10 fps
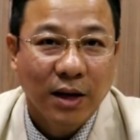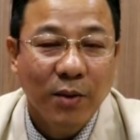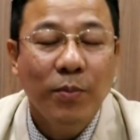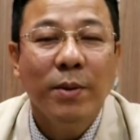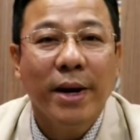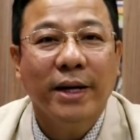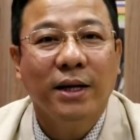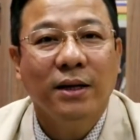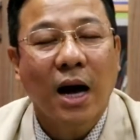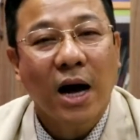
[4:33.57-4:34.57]

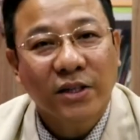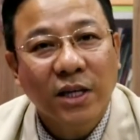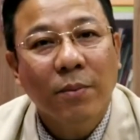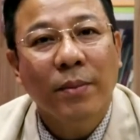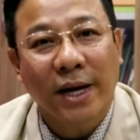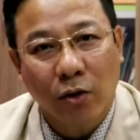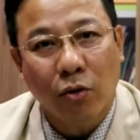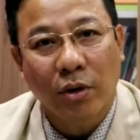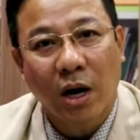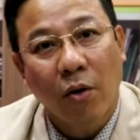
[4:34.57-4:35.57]
implementing the Assam Accord.